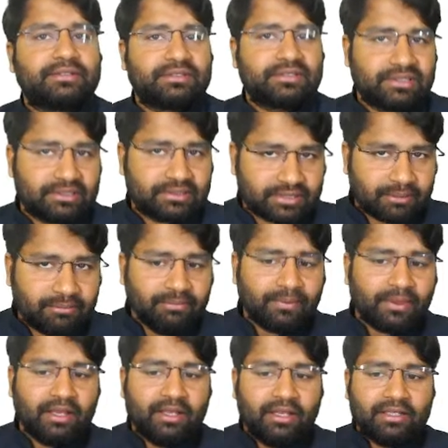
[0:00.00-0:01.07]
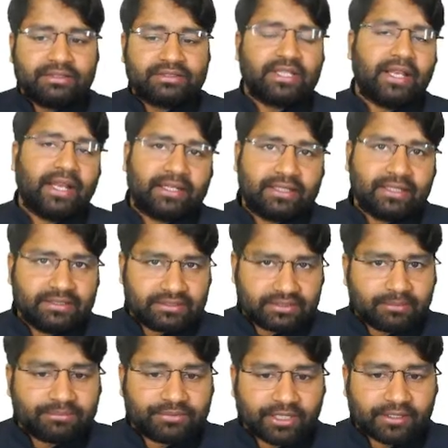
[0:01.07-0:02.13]
some selected
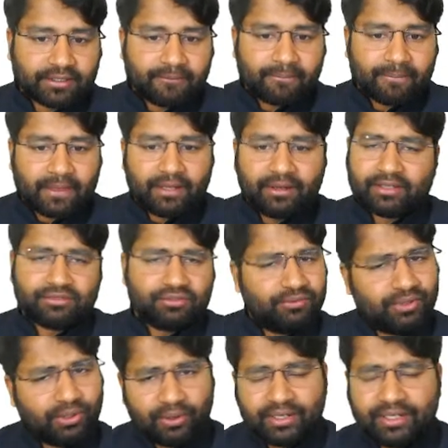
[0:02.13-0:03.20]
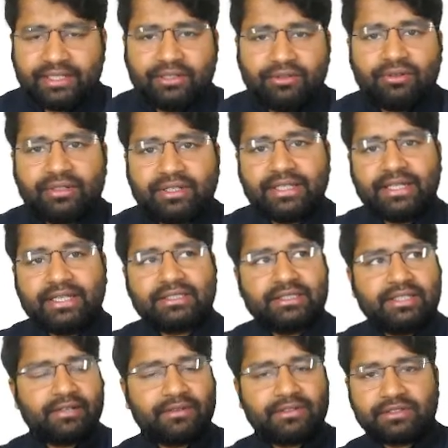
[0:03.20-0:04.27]
subject. Okay, so we already know yes,
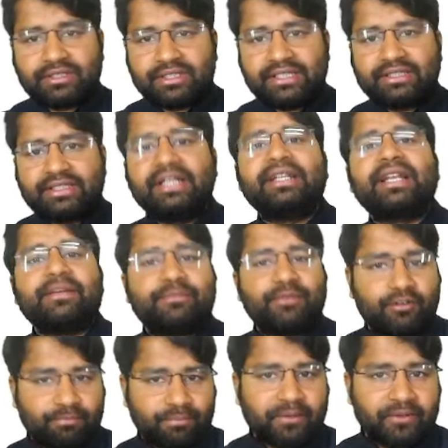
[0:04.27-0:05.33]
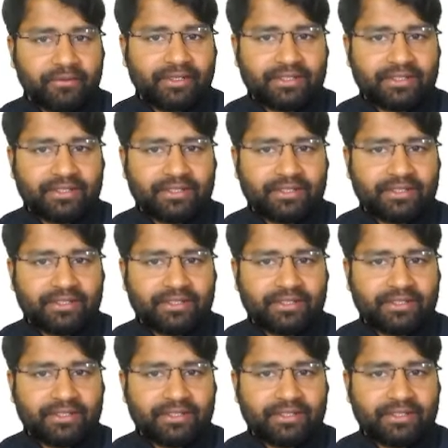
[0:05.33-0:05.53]
there was a 3 type of power, we can